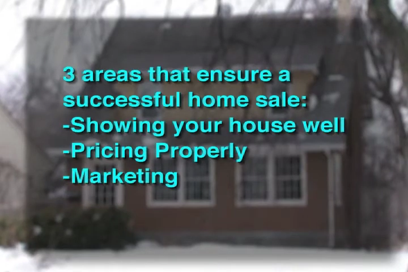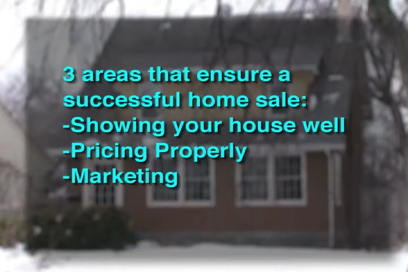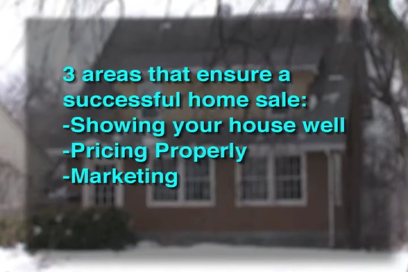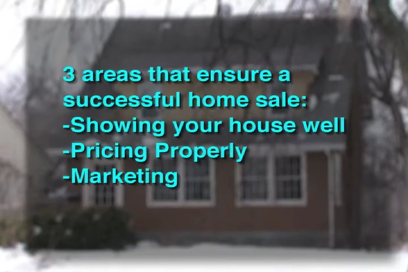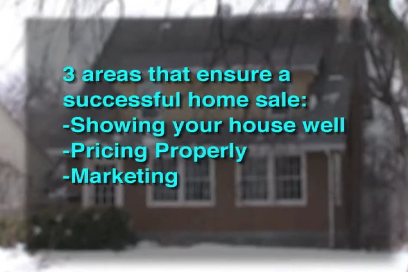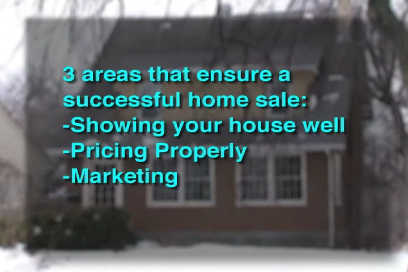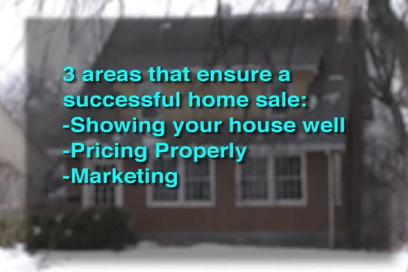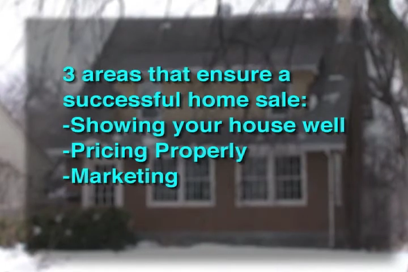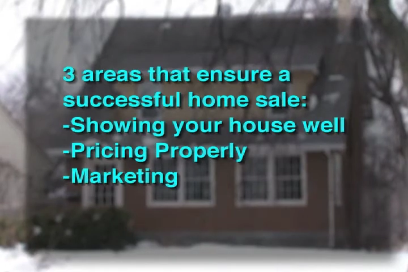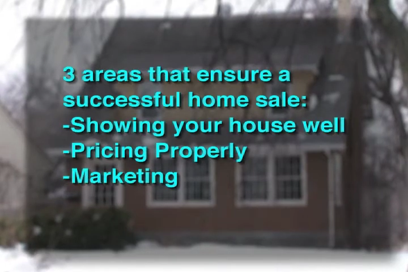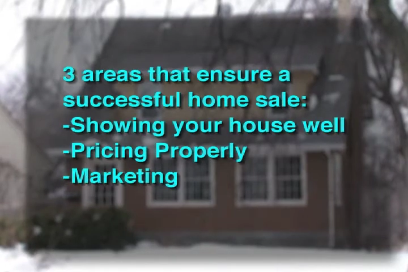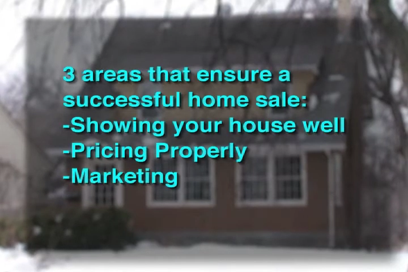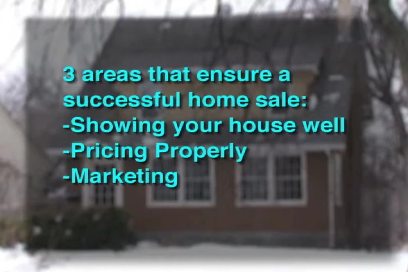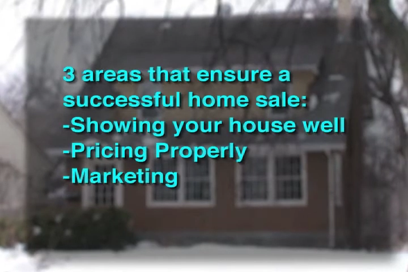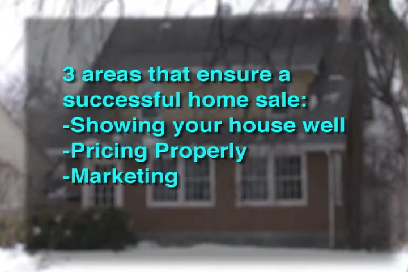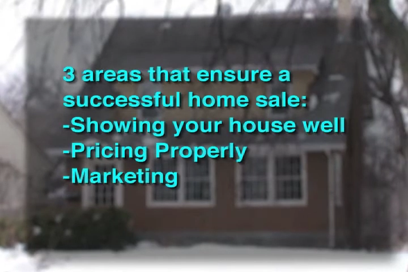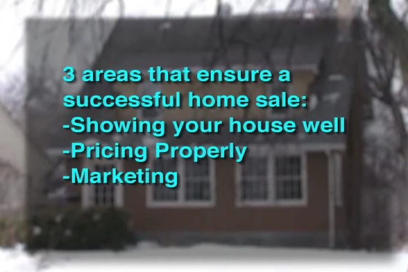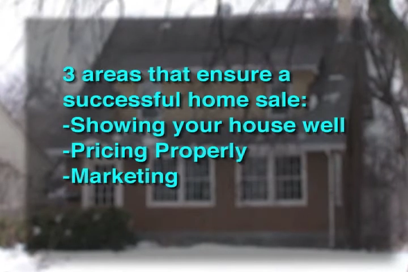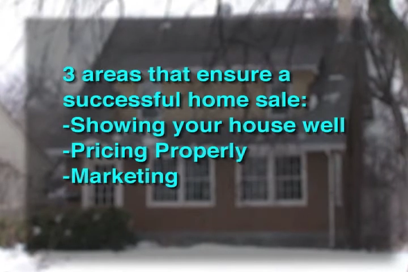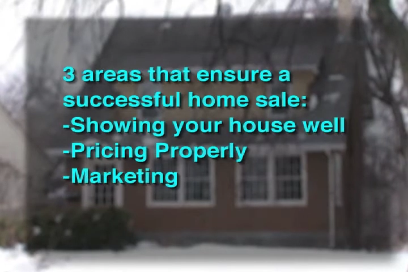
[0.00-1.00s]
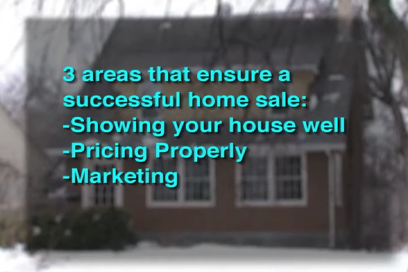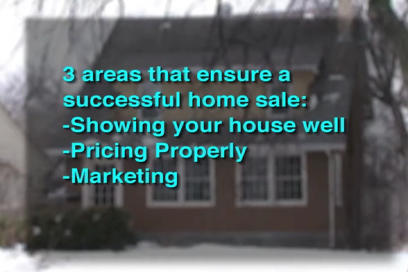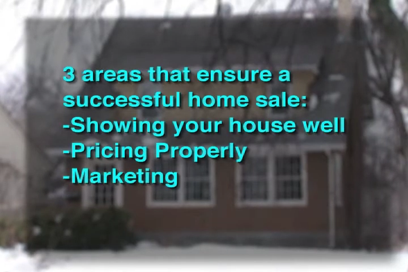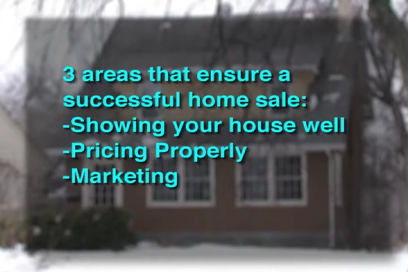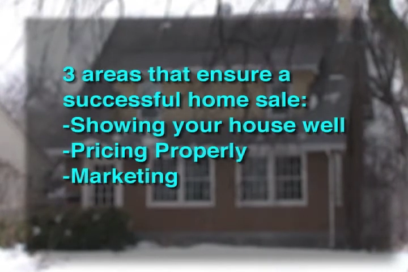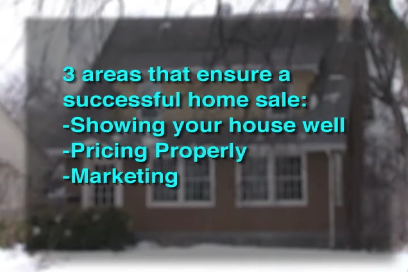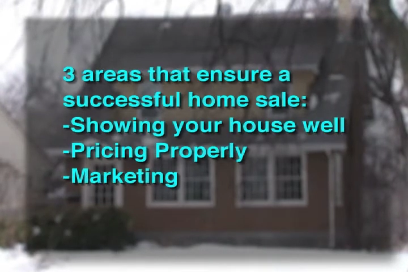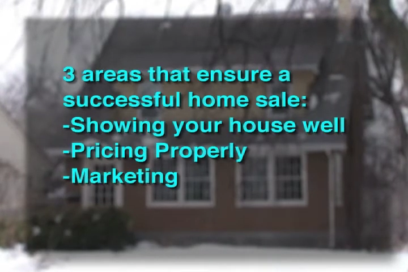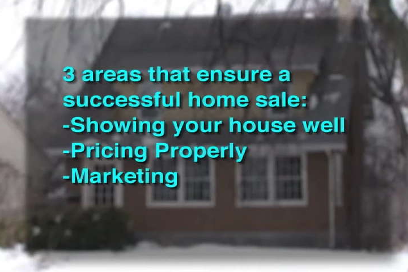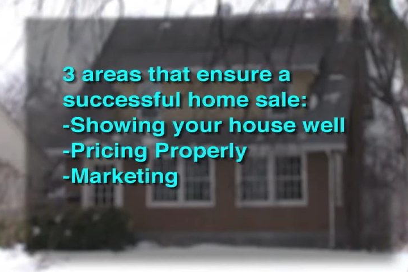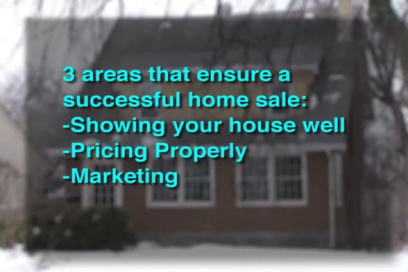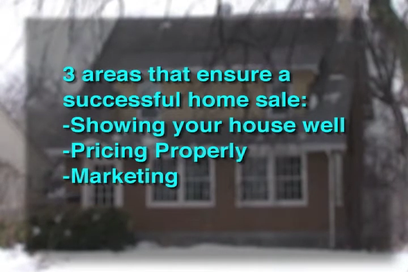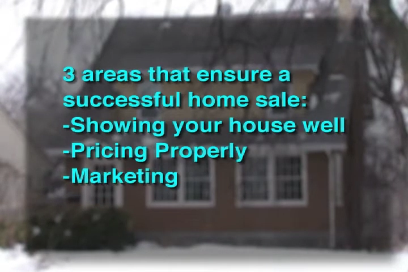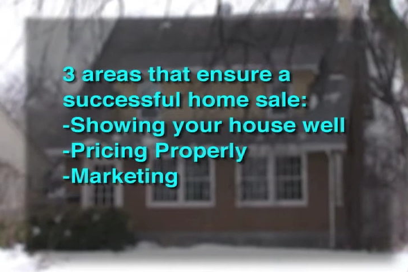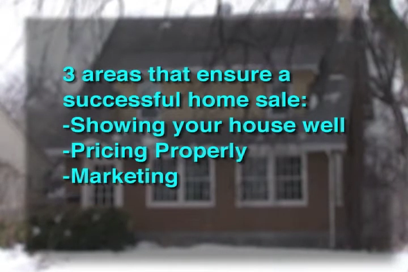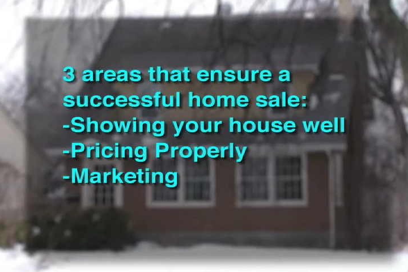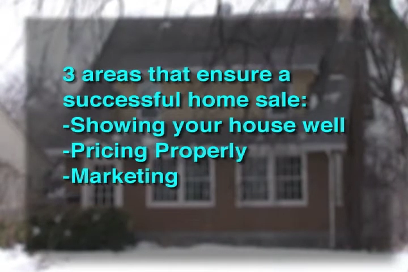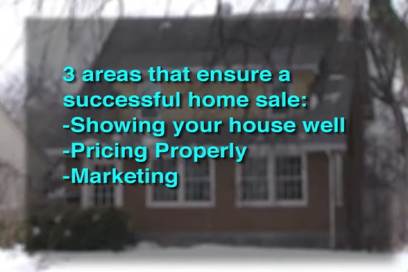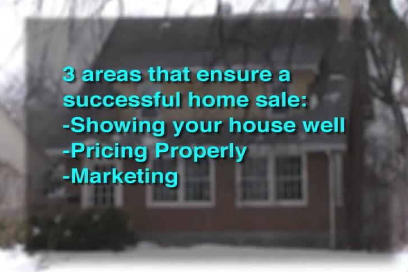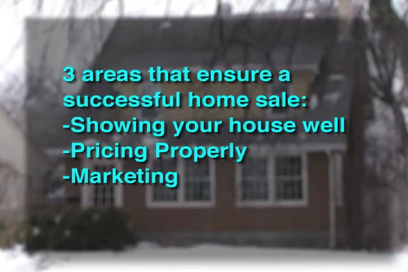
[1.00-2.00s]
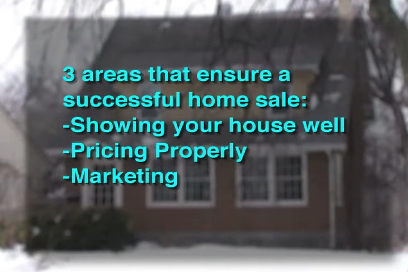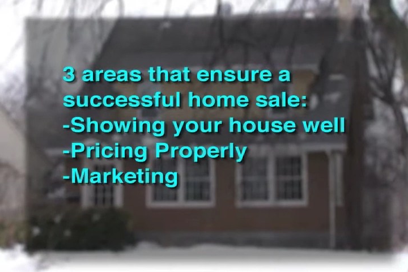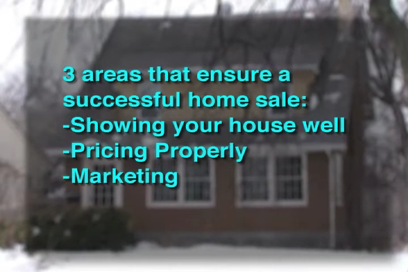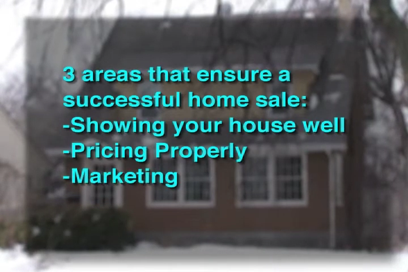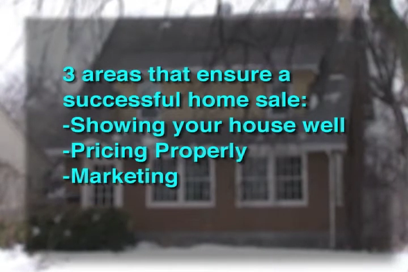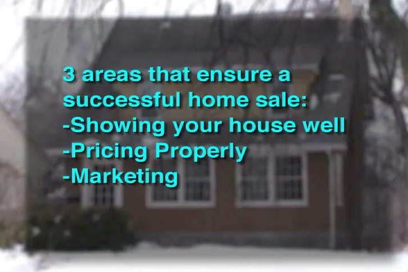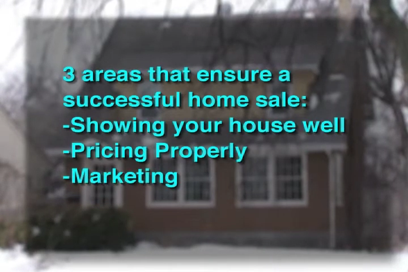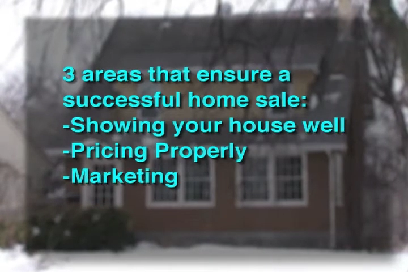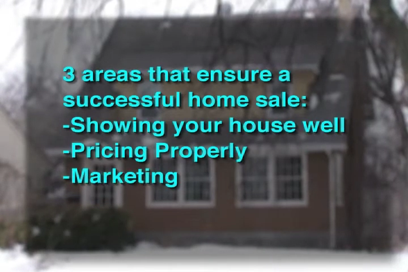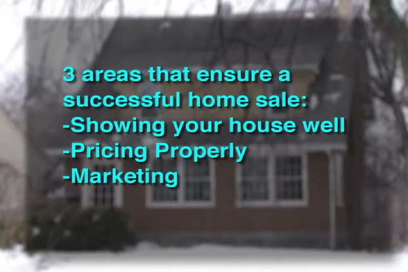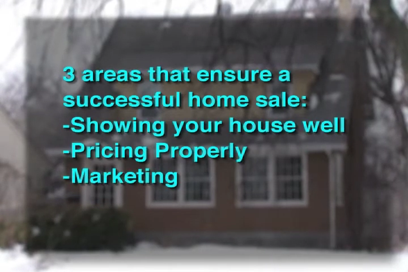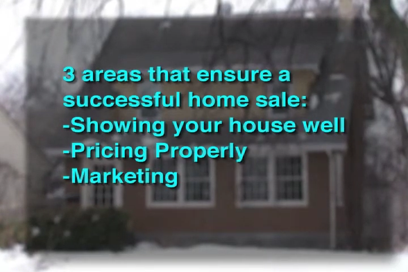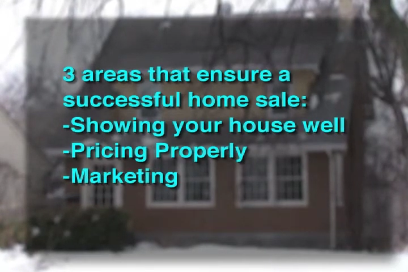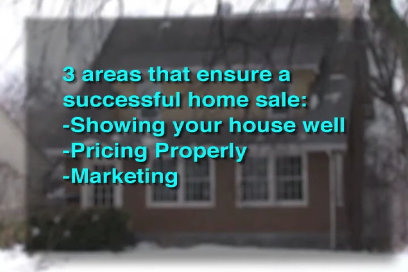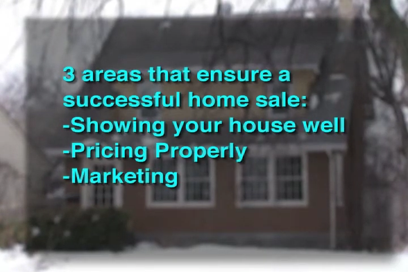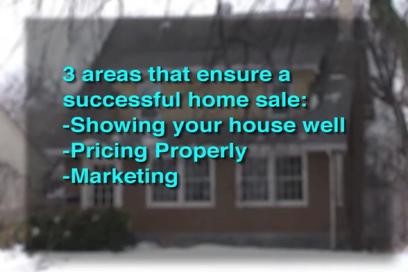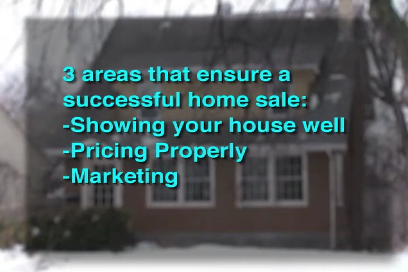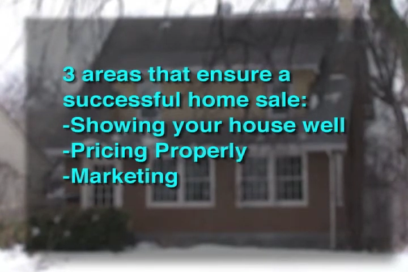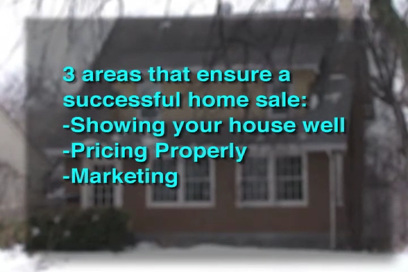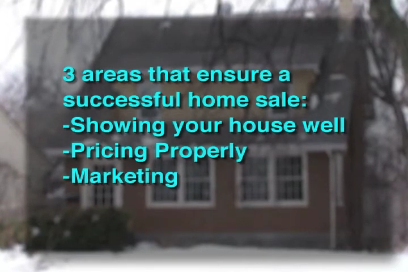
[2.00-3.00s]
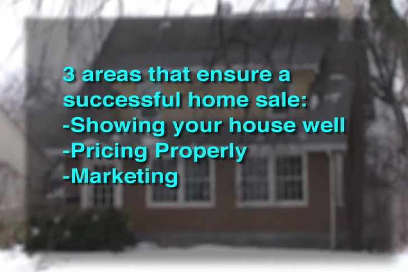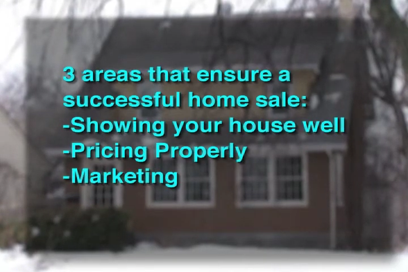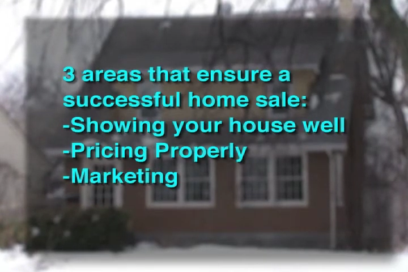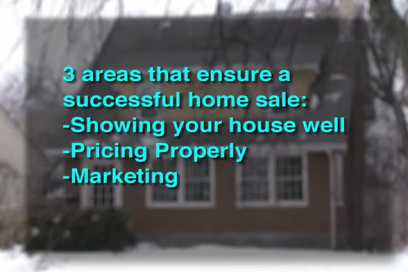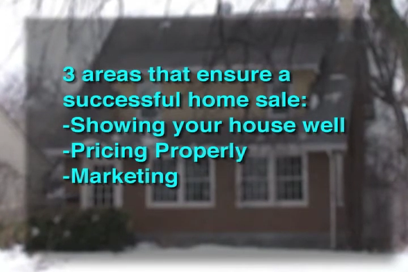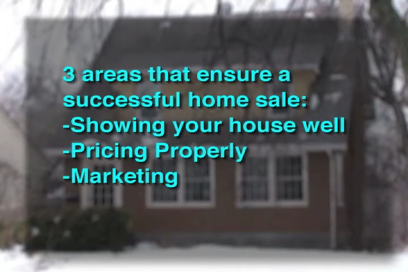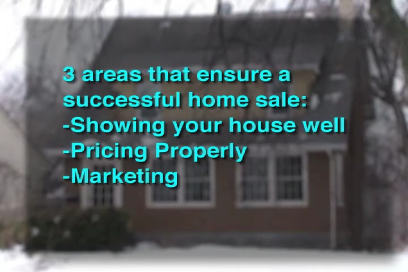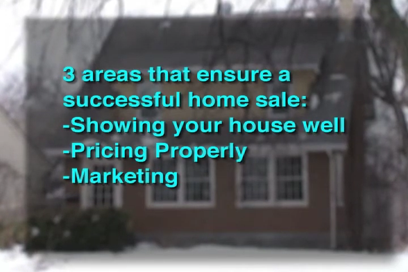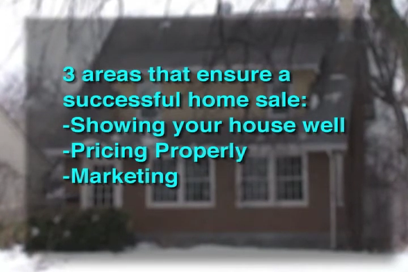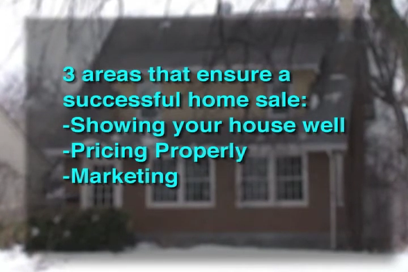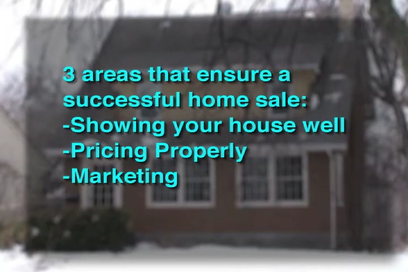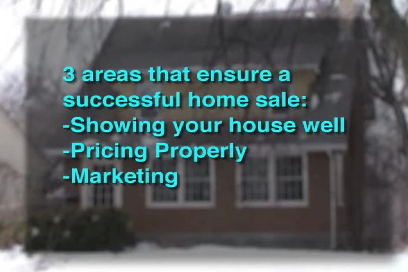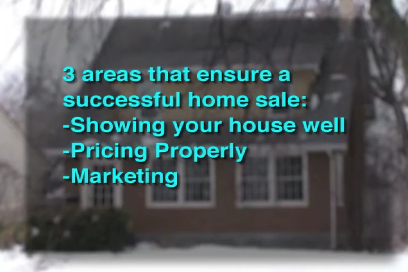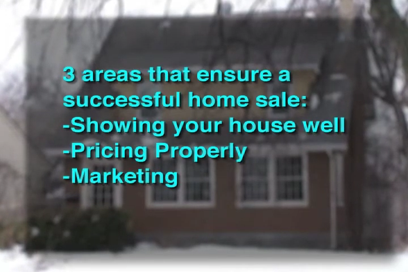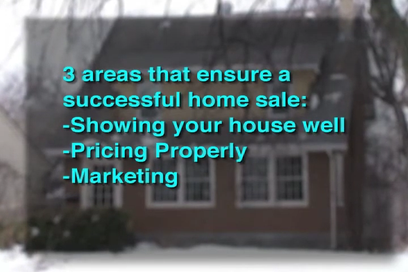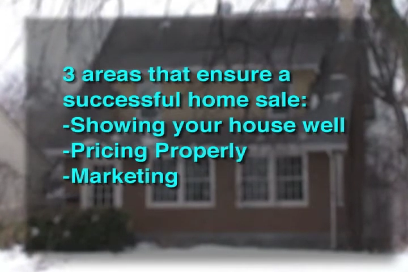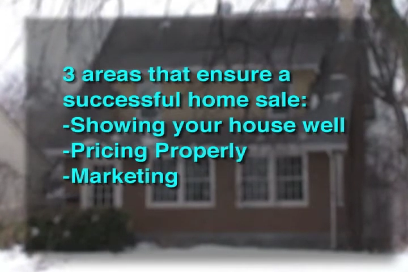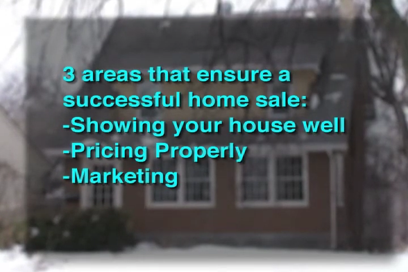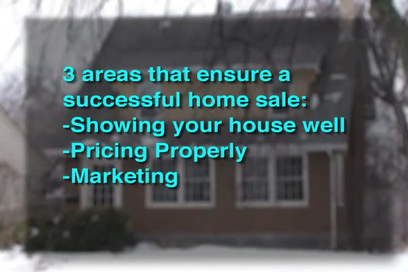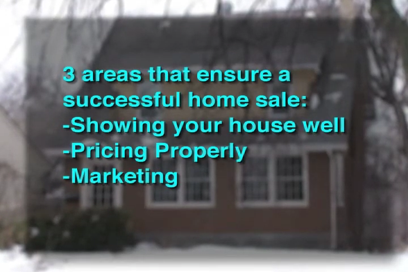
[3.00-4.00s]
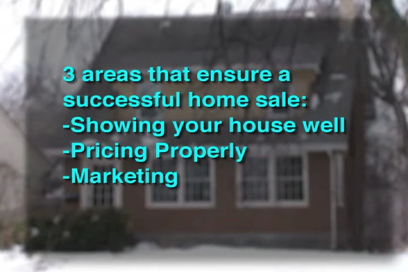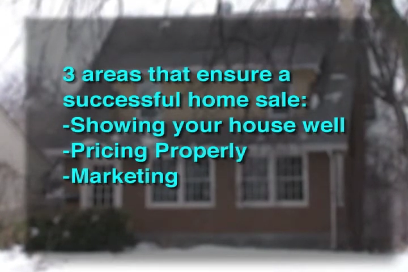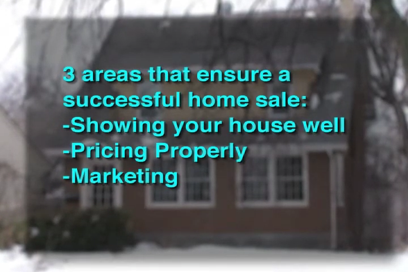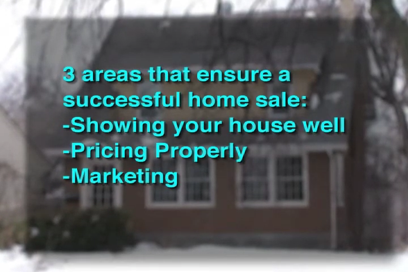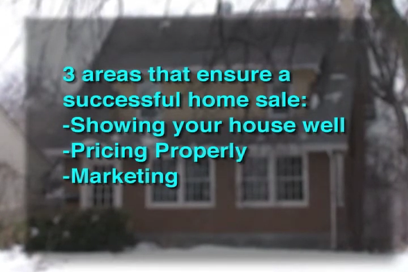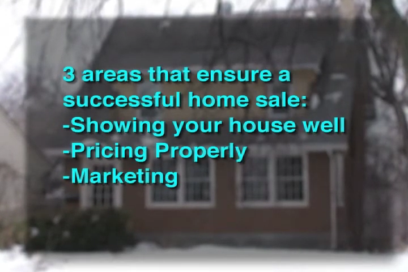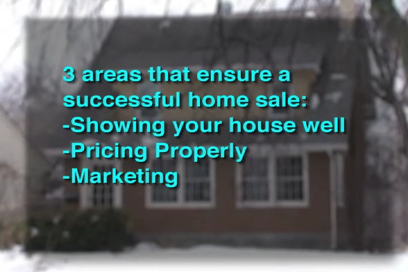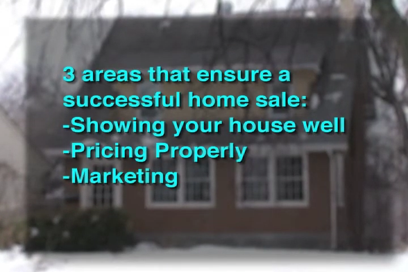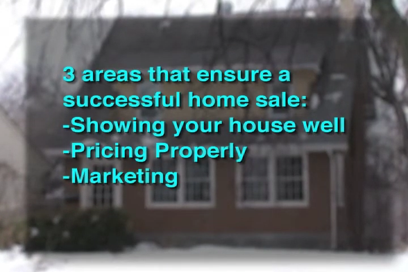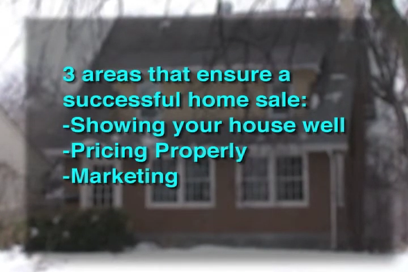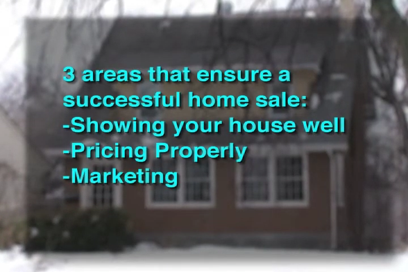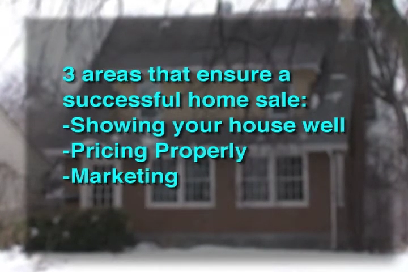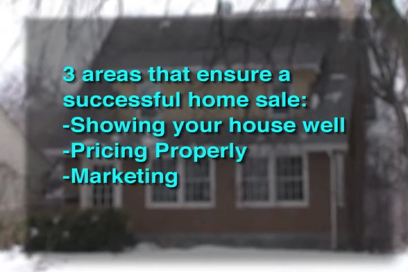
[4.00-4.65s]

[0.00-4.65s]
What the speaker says: Nobody's mouth can be seen.